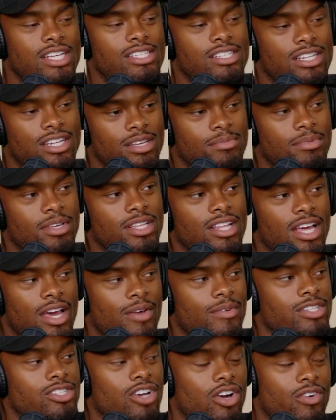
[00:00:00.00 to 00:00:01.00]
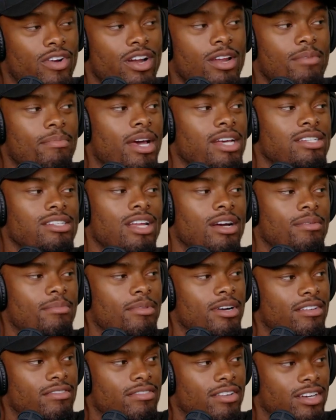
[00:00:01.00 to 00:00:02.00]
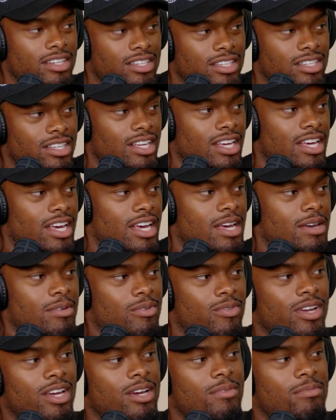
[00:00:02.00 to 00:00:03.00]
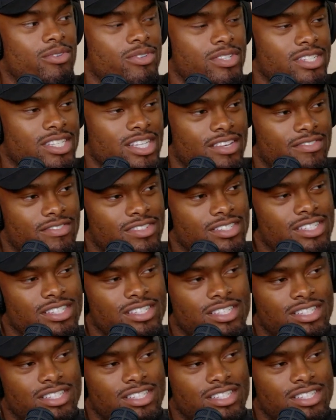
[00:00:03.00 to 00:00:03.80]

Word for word: That's a DB thing. We can talk running backs like a motherfucker. When it comes to receivers,